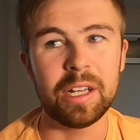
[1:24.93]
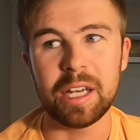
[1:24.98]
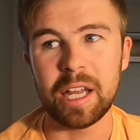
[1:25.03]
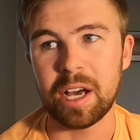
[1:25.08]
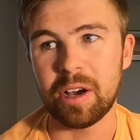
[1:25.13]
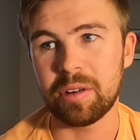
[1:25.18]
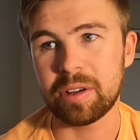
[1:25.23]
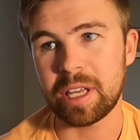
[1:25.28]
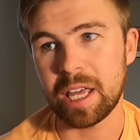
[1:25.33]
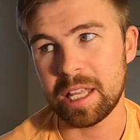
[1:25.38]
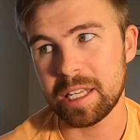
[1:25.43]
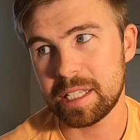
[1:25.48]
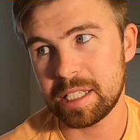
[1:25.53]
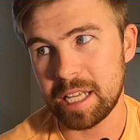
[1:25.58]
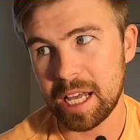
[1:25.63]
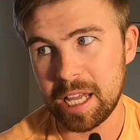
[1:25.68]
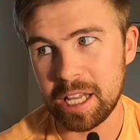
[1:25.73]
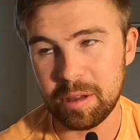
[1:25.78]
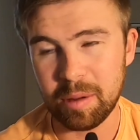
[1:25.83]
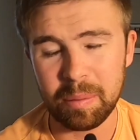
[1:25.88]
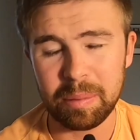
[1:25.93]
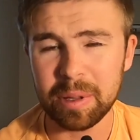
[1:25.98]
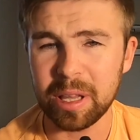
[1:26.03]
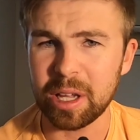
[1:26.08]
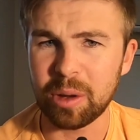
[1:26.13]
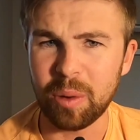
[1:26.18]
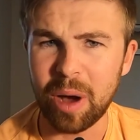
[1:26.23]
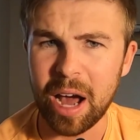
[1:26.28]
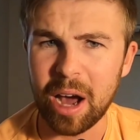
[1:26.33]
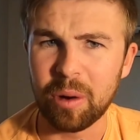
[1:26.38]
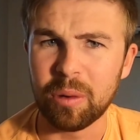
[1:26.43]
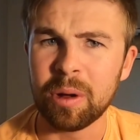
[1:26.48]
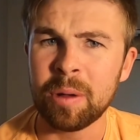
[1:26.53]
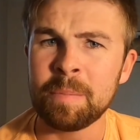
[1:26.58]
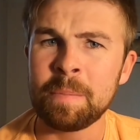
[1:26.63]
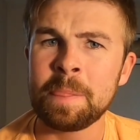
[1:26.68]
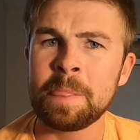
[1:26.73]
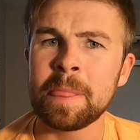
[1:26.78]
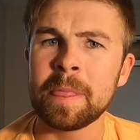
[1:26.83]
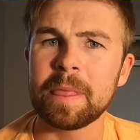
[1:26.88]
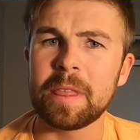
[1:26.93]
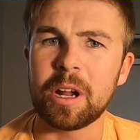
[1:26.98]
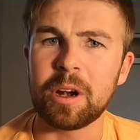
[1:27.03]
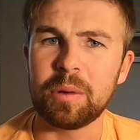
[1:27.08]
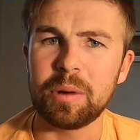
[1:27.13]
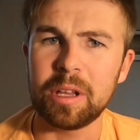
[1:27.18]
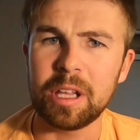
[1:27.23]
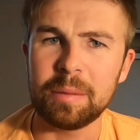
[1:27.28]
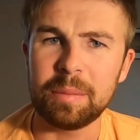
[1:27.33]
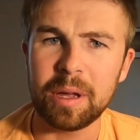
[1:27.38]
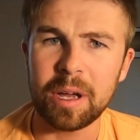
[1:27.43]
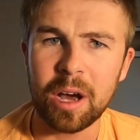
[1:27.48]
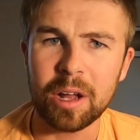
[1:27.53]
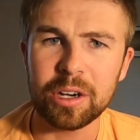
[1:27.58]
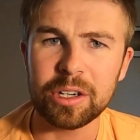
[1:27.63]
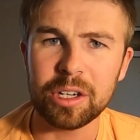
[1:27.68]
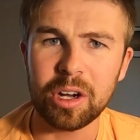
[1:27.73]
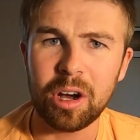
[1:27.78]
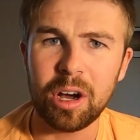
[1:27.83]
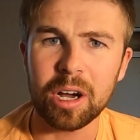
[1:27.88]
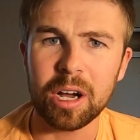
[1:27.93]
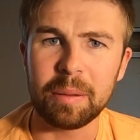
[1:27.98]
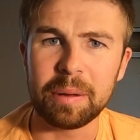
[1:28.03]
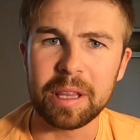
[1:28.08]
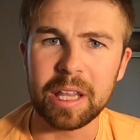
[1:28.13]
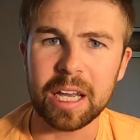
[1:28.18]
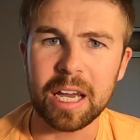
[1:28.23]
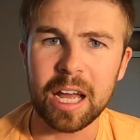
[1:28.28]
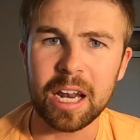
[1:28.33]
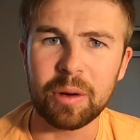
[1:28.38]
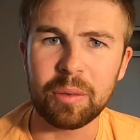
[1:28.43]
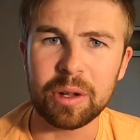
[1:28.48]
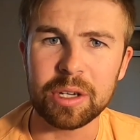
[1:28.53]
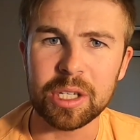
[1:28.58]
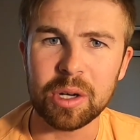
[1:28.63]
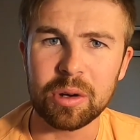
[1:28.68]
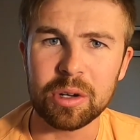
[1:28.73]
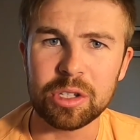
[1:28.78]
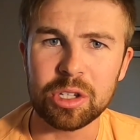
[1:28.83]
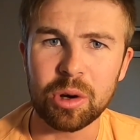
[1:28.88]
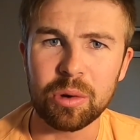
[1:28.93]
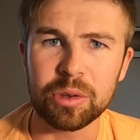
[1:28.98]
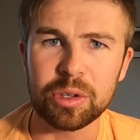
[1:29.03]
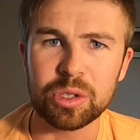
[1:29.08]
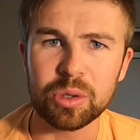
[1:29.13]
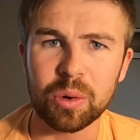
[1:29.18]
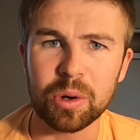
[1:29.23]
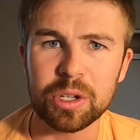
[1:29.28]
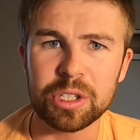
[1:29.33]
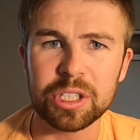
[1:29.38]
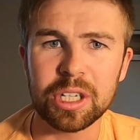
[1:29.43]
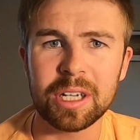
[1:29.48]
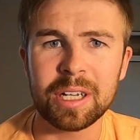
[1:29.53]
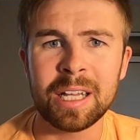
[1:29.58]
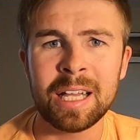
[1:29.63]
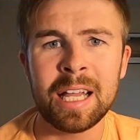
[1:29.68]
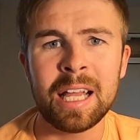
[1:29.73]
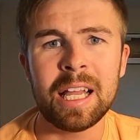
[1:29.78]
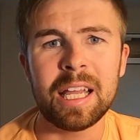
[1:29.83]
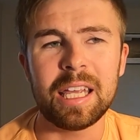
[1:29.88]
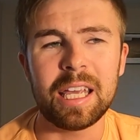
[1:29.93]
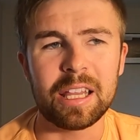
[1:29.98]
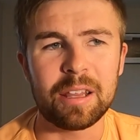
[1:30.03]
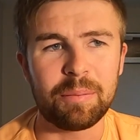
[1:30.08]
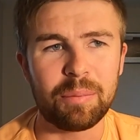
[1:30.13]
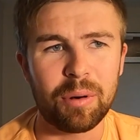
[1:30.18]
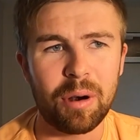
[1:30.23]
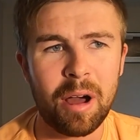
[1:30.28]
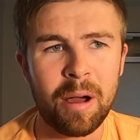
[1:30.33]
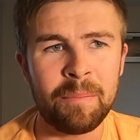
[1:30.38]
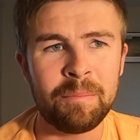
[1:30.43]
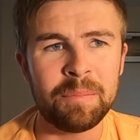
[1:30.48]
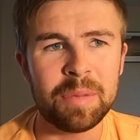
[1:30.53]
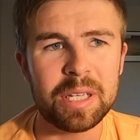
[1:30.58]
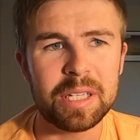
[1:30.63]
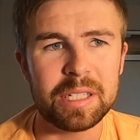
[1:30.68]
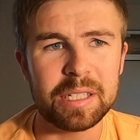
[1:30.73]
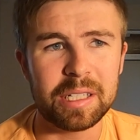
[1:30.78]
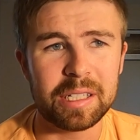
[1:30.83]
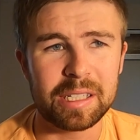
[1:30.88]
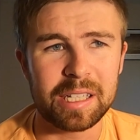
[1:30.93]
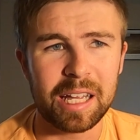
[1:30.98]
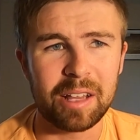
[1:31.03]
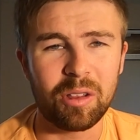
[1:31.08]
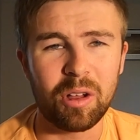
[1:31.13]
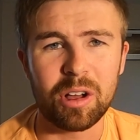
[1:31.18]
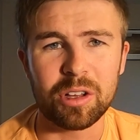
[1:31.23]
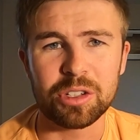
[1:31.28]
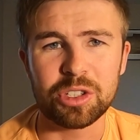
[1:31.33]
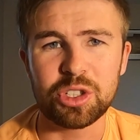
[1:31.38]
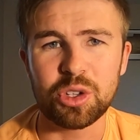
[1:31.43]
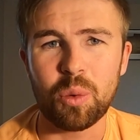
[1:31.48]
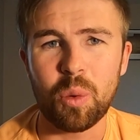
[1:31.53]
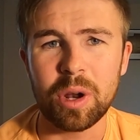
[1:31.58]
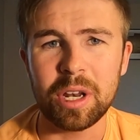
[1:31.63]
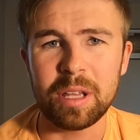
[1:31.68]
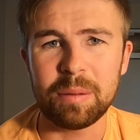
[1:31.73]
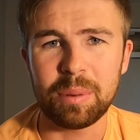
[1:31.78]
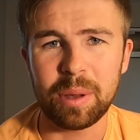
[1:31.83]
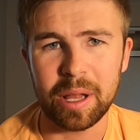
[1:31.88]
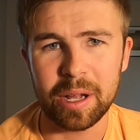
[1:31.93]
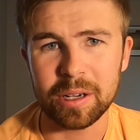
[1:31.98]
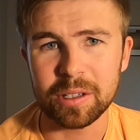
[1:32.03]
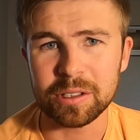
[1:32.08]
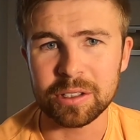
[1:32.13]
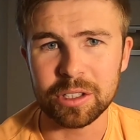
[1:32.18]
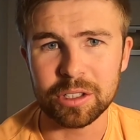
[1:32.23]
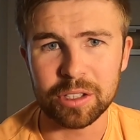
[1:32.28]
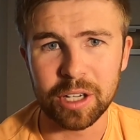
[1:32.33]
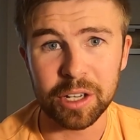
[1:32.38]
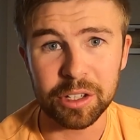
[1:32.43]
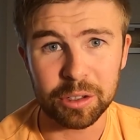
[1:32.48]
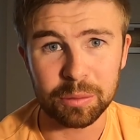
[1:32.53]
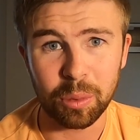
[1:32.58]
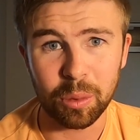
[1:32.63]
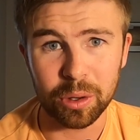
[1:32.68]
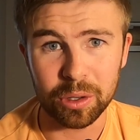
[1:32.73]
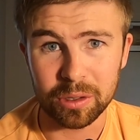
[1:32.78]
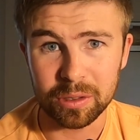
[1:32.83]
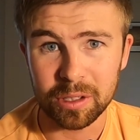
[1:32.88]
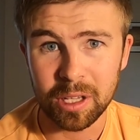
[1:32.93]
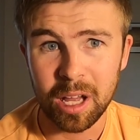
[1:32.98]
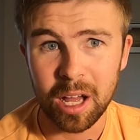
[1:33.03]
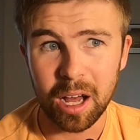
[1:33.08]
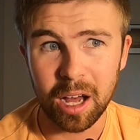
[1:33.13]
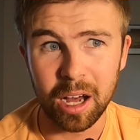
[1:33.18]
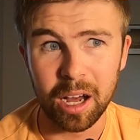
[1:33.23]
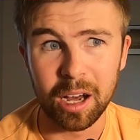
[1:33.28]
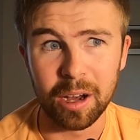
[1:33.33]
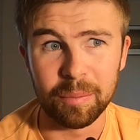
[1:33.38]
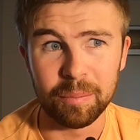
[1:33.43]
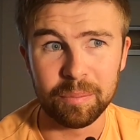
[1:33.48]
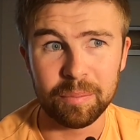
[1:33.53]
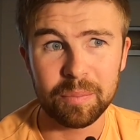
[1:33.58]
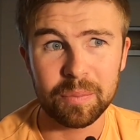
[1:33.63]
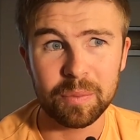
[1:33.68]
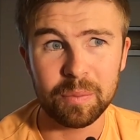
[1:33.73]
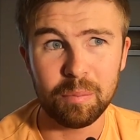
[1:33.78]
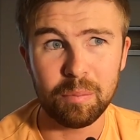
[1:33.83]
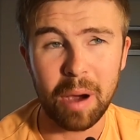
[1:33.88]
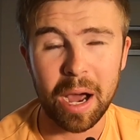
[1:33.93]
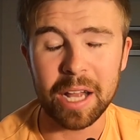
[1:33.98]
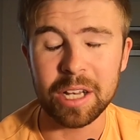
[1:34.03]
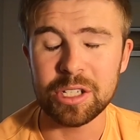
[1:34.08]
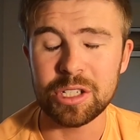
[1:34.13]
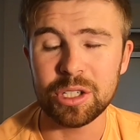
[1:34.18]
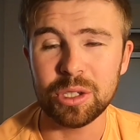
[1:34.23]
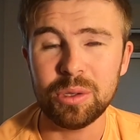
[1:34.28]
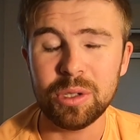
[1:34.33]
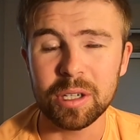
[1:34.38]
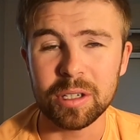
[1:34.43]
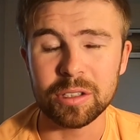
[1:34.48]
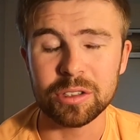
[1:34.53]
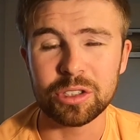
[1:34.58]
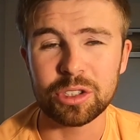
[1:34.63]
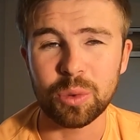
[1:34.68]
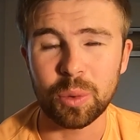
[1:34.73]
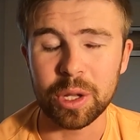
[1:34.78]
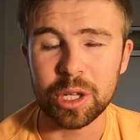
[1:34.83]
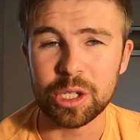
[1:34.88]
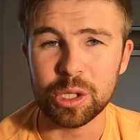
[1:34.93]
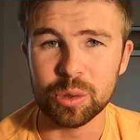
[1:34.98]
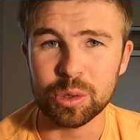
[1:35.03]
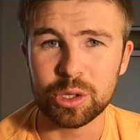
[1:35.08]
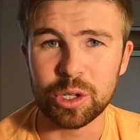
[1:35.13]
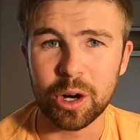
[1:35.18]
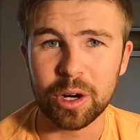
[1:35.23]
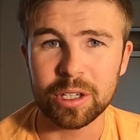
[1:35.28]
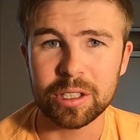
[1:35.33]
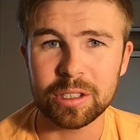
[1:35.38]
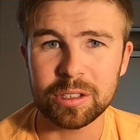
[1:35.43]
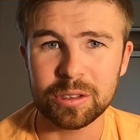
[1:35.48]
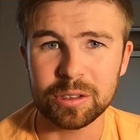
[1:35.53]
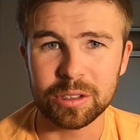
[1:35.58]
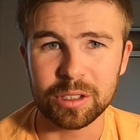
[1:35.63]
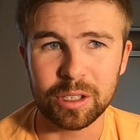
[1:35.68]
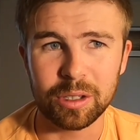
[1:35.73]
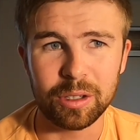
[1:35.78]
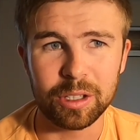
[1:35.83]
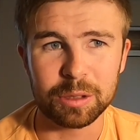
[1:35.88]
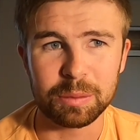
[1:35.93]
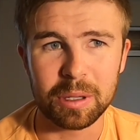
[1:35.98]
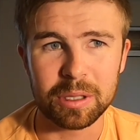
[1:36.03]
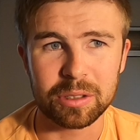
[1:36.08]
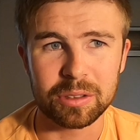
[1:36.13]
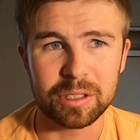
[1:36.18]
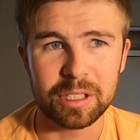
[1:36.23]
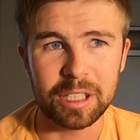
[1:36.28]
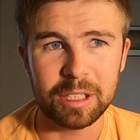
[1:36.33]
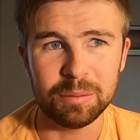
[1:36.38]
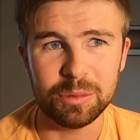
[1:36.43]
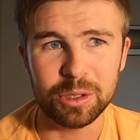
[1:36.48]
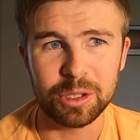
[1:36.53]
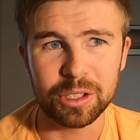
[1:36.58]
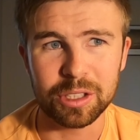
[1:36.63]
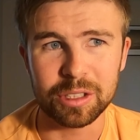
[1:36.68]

Now, Kent State, you might be like, wow, they're a really big underdog. I mean, they kind of went toe to toe with Georgia. Yeah, the problem is, is they lost 20 players in the transfer portal. Um, mind you, there is 22 starters, including special teams.